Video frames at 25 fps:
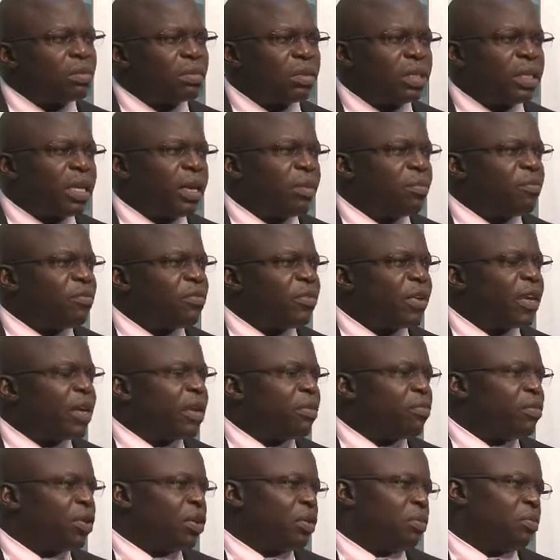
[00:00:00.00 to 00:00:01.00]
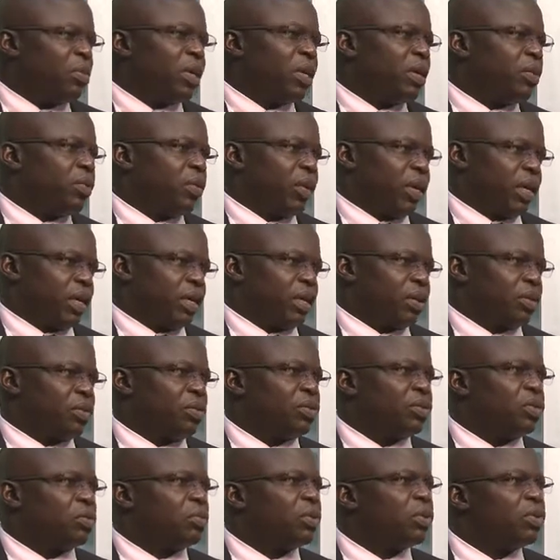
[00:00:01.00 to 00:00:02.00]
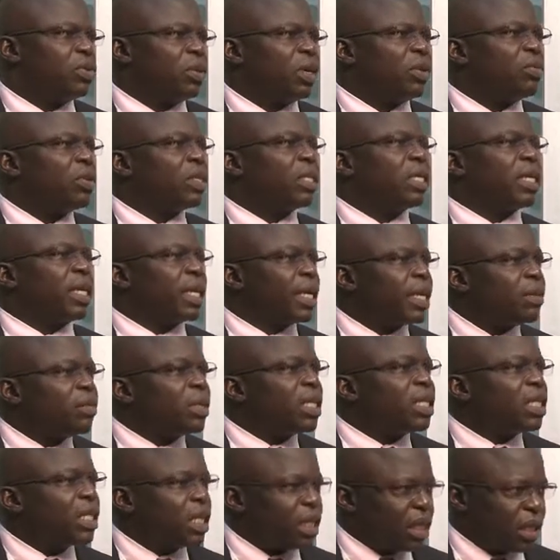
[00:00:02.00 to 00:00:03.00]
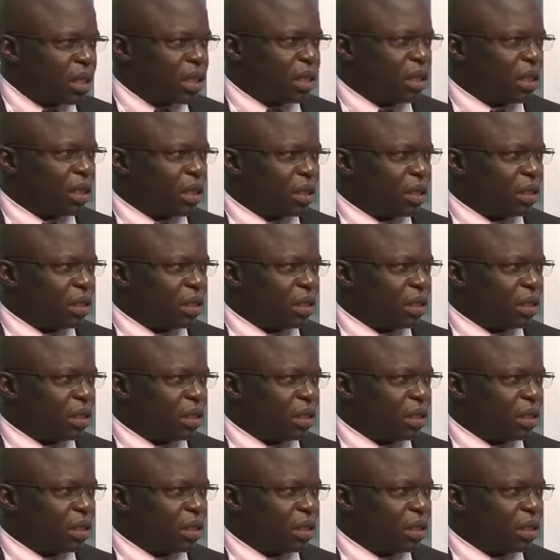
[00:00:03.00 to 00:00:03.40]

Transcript: in a very, very big way, contribute to addressing climate change.